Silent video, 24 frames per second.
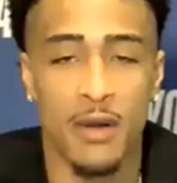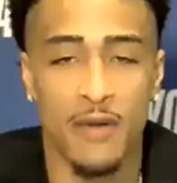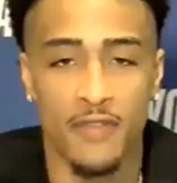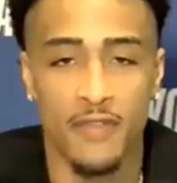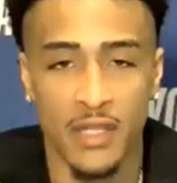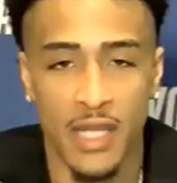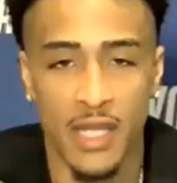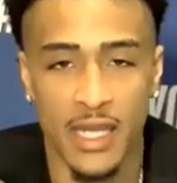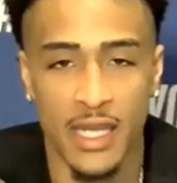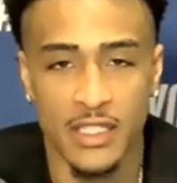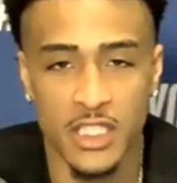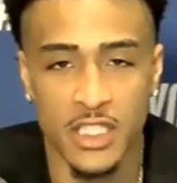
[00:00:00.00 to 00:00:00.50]
feel
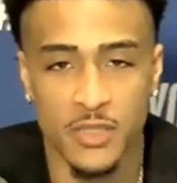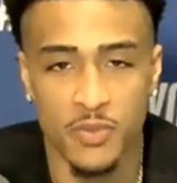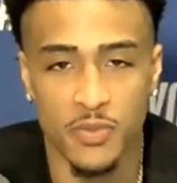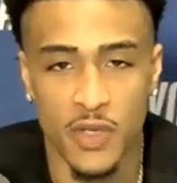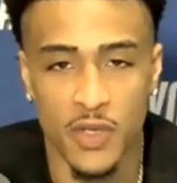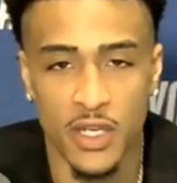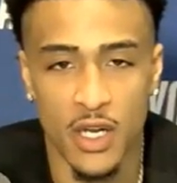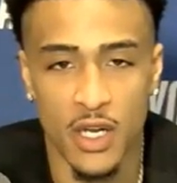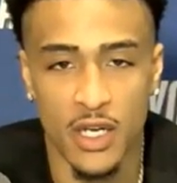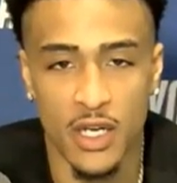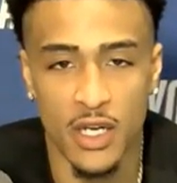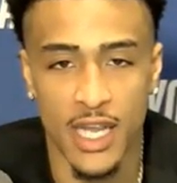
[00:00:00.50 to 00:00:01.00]
like just
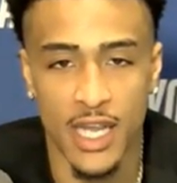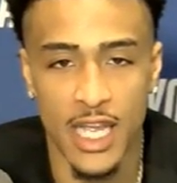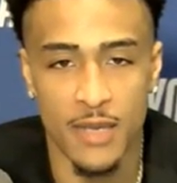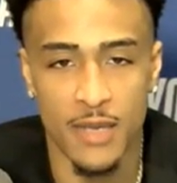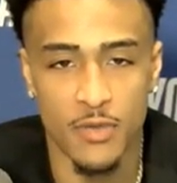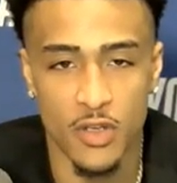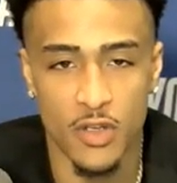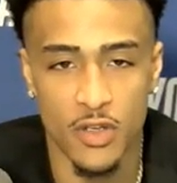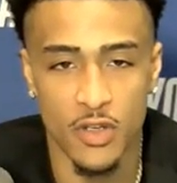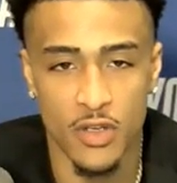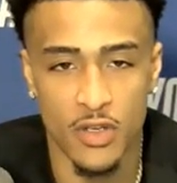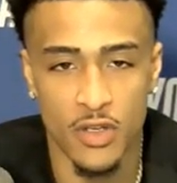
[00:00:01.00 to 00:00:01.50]
playing our game,
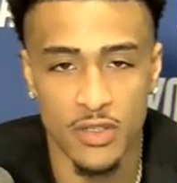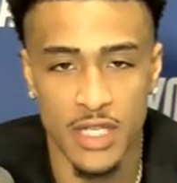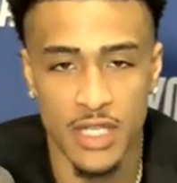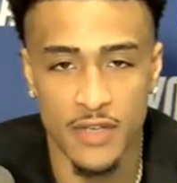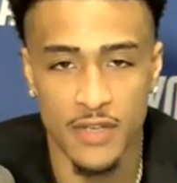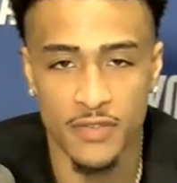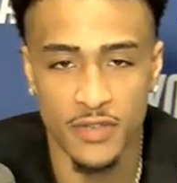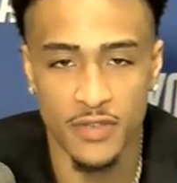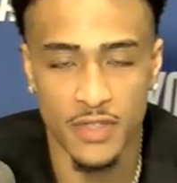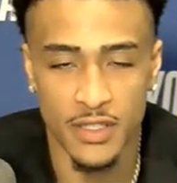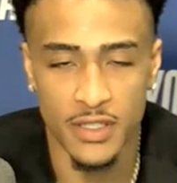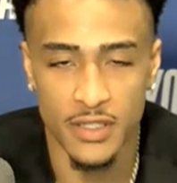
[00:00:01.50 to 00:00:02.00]

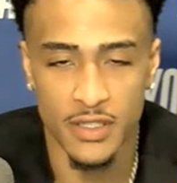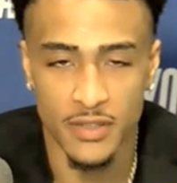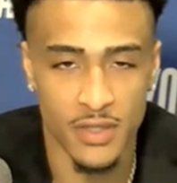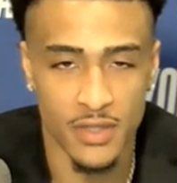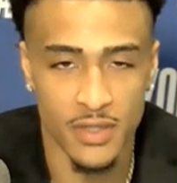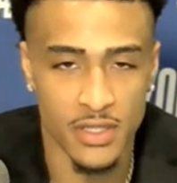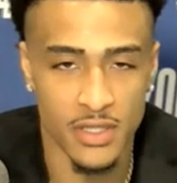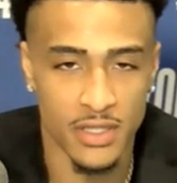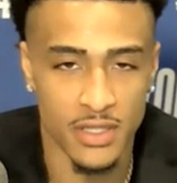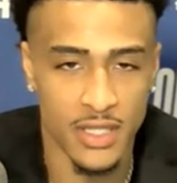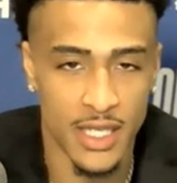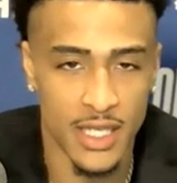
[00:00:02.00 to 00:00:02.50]
definitely the
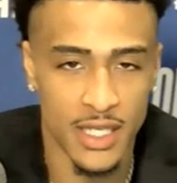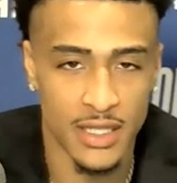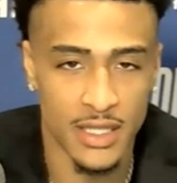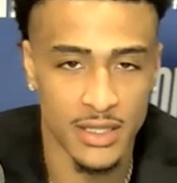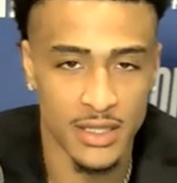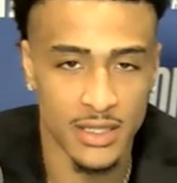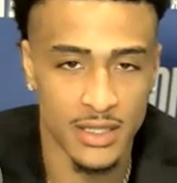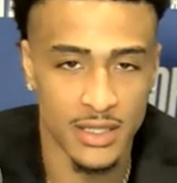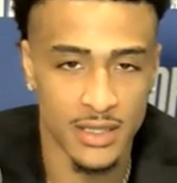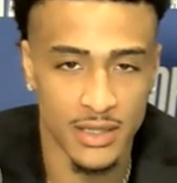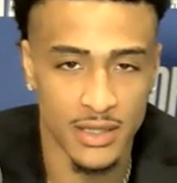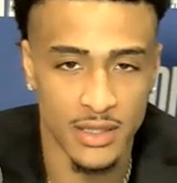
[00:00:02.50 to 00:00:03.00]
first thing
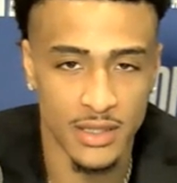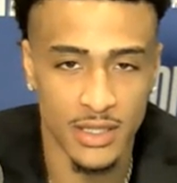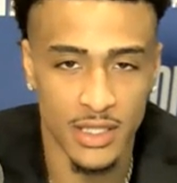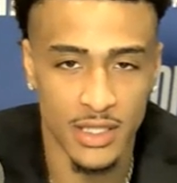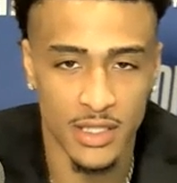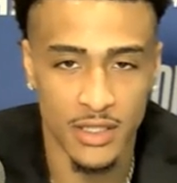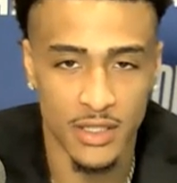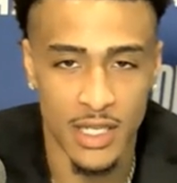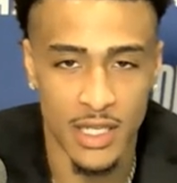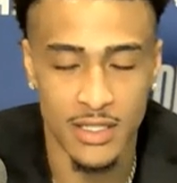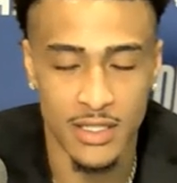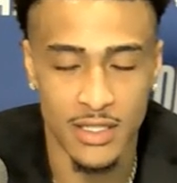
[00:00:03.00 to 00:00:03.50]
is,
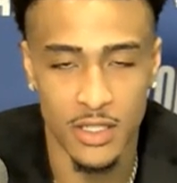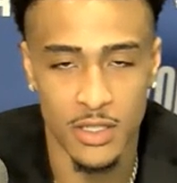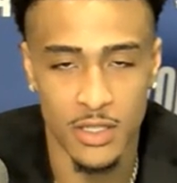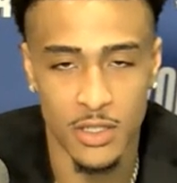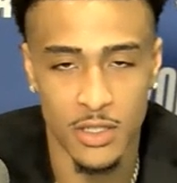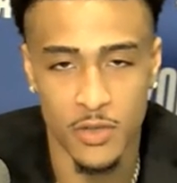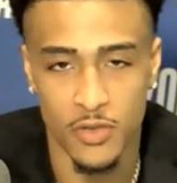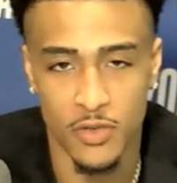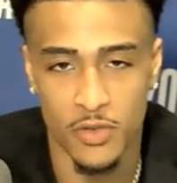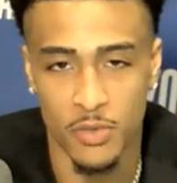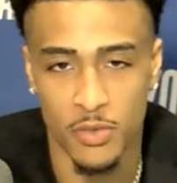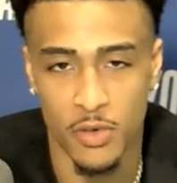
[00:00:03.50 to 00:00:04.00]
not turning
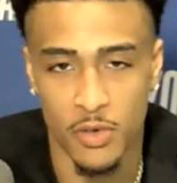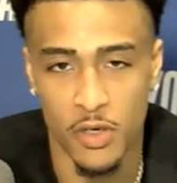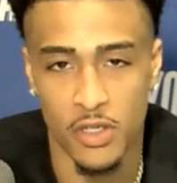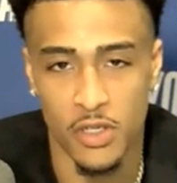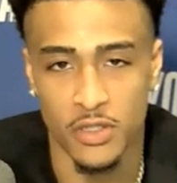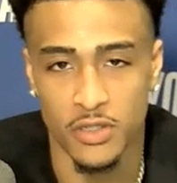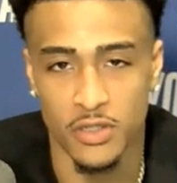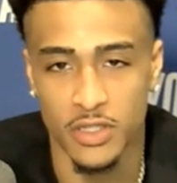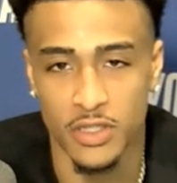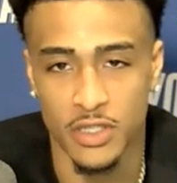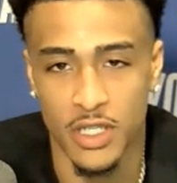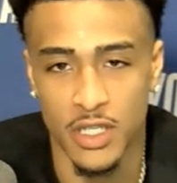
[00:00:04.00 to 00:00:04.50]
over the
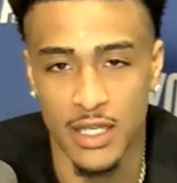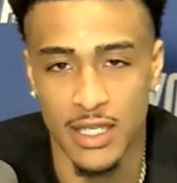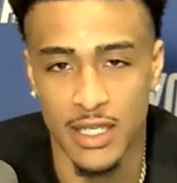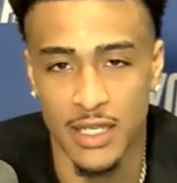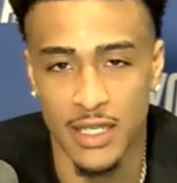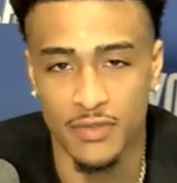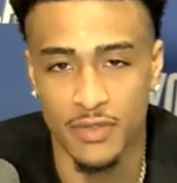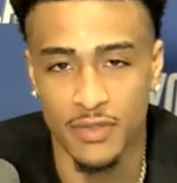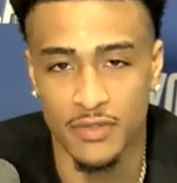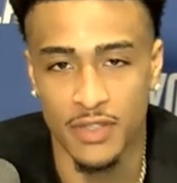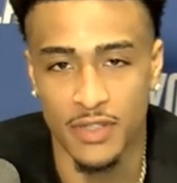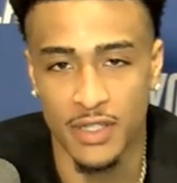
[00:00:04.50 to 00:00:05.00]
ball. I
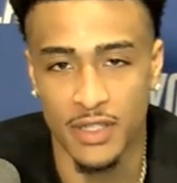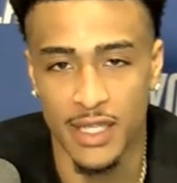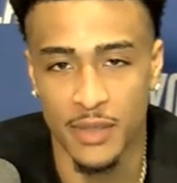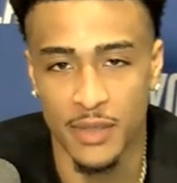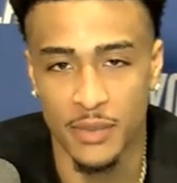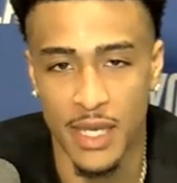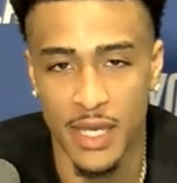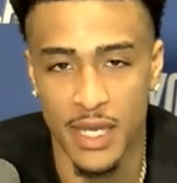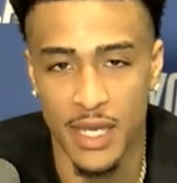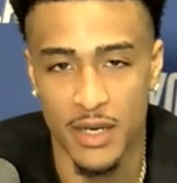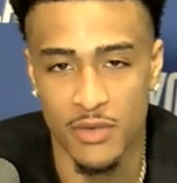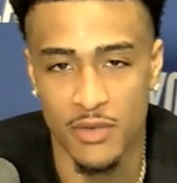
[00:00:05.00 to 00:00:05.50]
definitely feel like
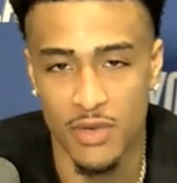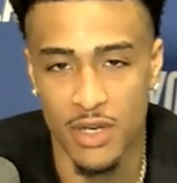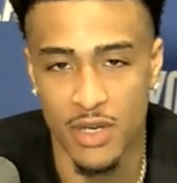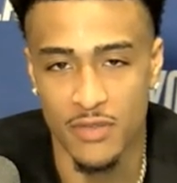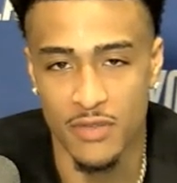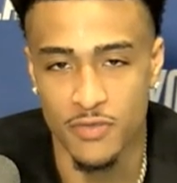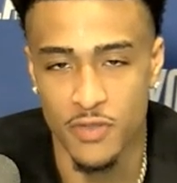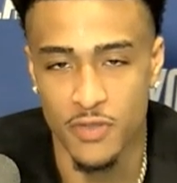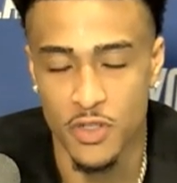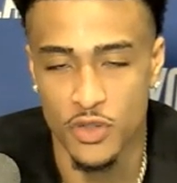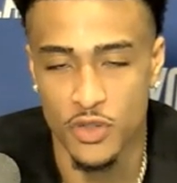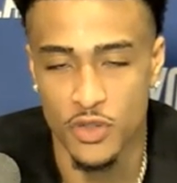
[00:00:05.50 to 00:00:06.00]
we had a
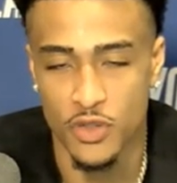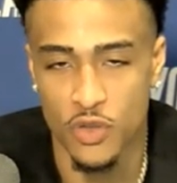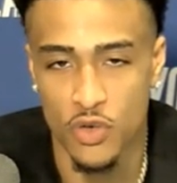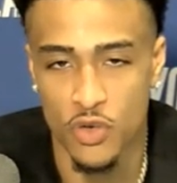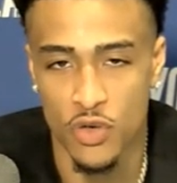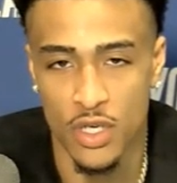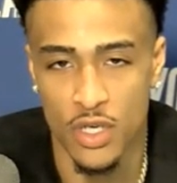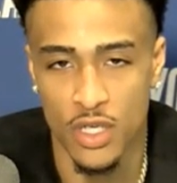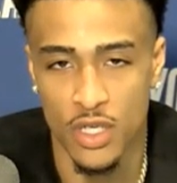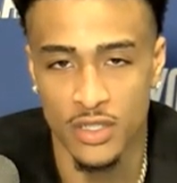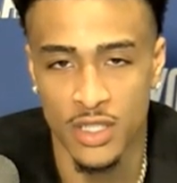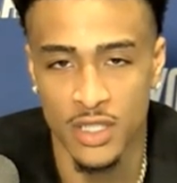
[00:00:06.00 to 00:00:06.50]
rough first
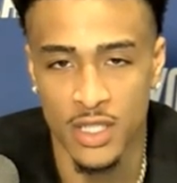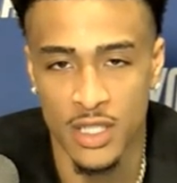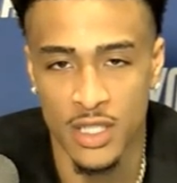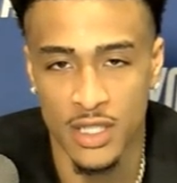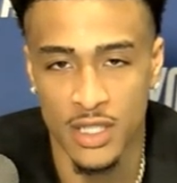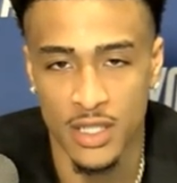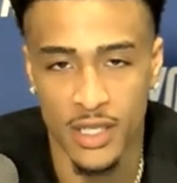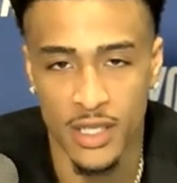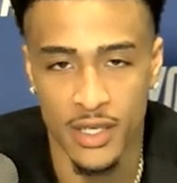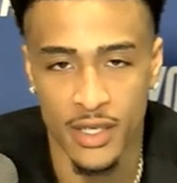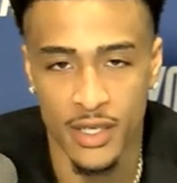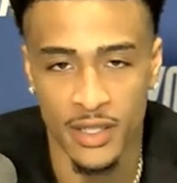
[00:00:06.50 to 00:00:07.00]
quarter,
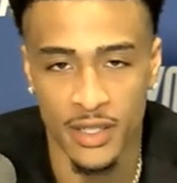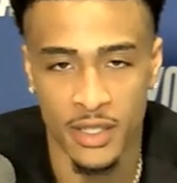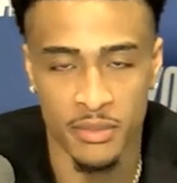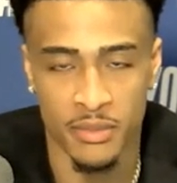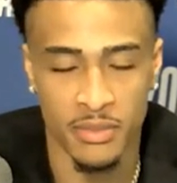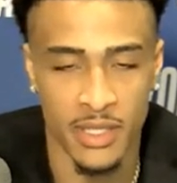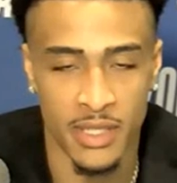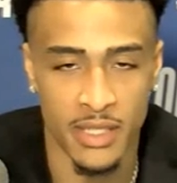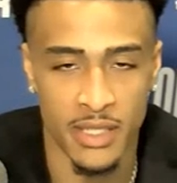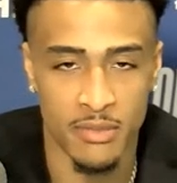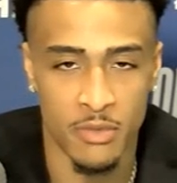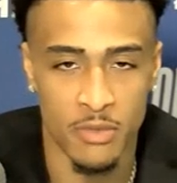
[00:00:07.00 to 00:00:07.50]
let
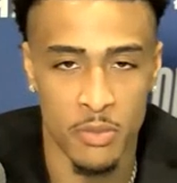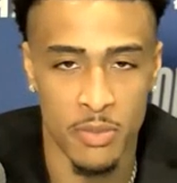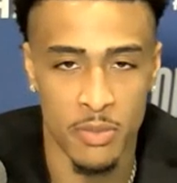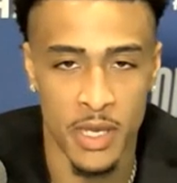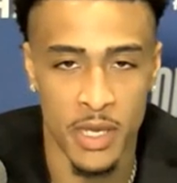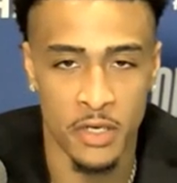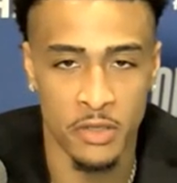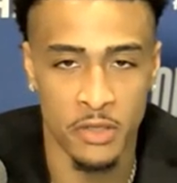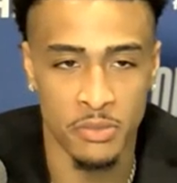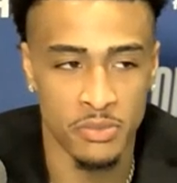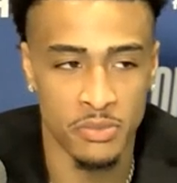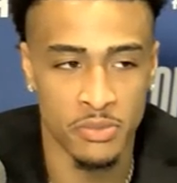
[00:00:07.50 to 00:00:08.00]
them get
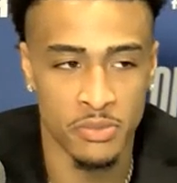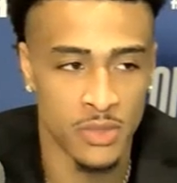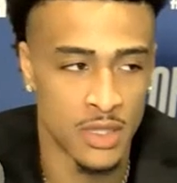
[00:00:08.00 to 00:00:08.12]
momentum.